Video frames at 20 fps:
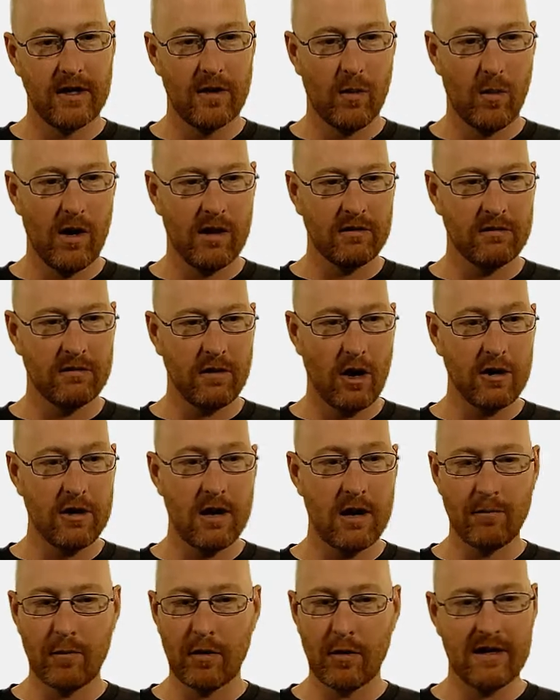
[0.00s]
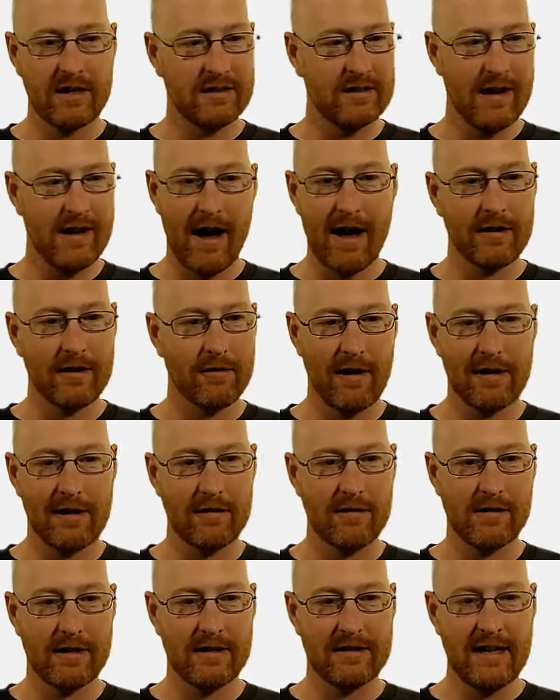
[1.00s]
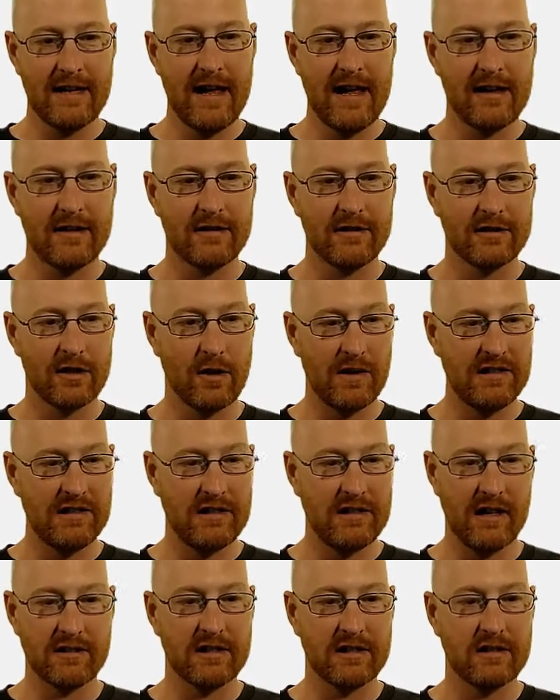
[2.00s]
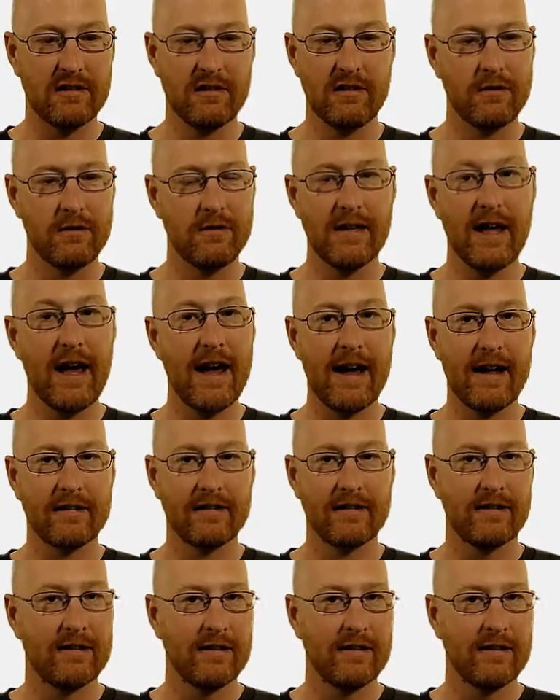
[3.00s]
Well, our number is not greater than 10, so it doesn't do that.